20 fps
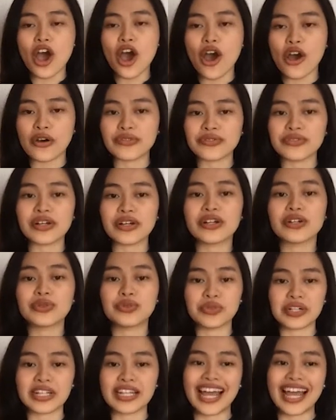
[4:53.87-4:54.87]
of
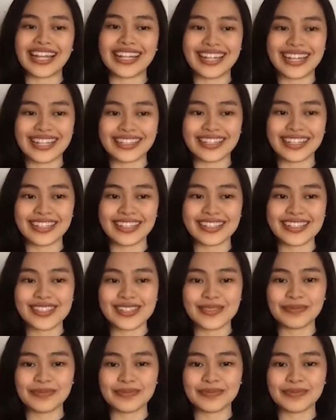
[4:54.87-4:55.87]
Google Analytics.